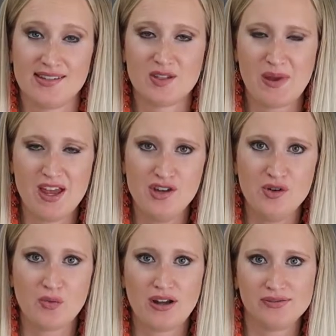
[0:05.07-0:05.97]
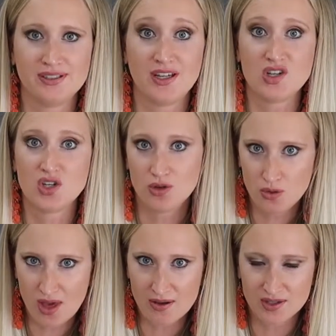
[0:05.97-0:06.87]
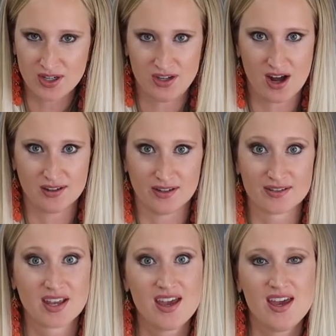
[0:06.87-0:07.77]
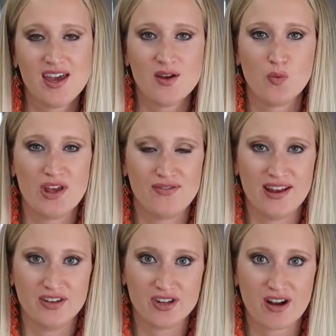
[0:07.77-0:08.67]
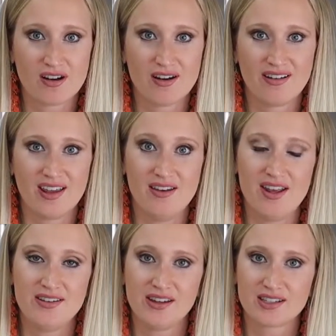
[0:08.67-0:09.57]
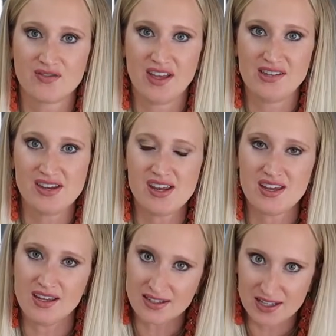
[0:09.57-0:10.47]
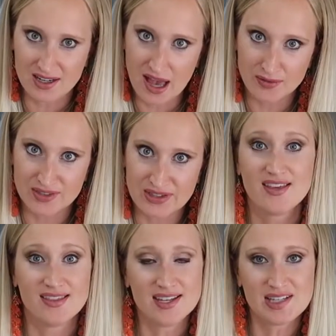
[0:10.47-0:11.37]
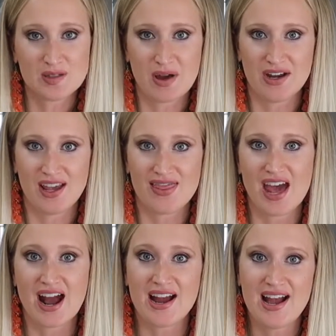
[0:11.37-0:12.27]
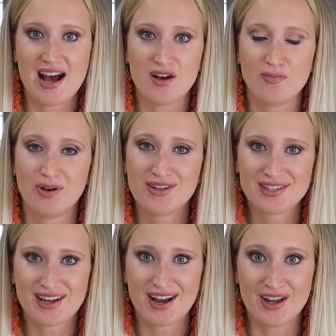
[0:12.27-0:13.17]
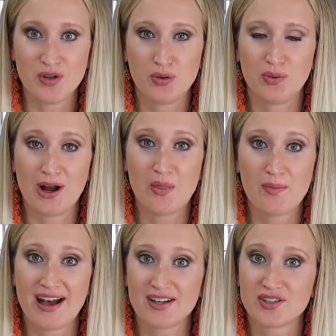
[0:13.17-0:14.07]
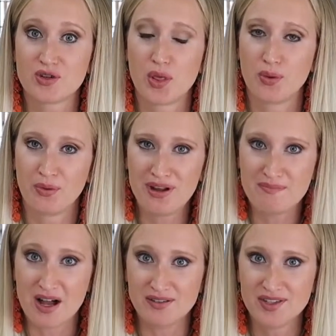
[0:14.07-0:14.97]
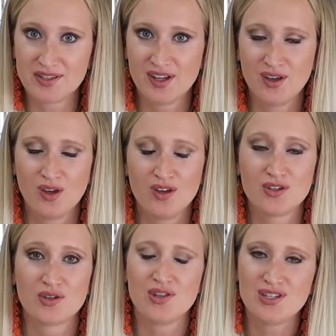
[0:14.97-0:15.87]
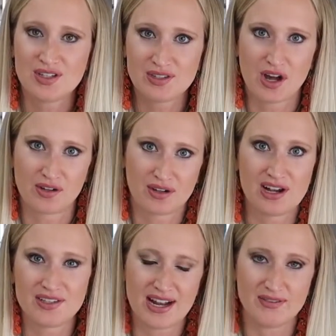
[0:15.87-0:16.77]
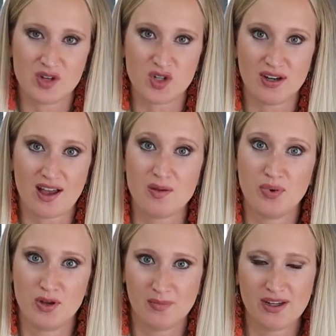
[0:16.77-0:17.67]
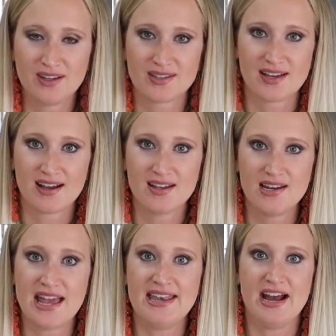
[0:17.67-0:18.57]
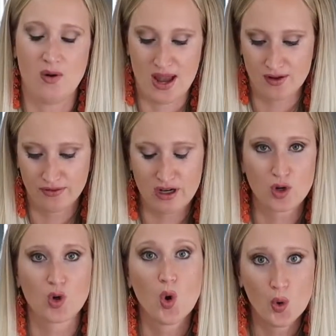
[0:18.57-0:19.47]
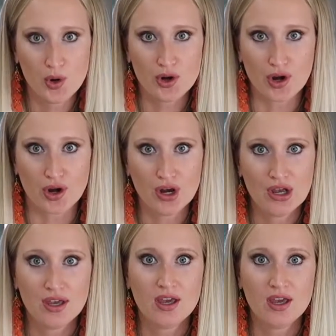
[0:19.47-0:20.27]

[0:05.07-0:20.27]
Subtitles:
to spend roughly $2,000 with Vanguard and Index Fund ETFs. This is money that I have put aside throughout the past 3 months. So this is dollar cost averaging. I put money aside and now every quarter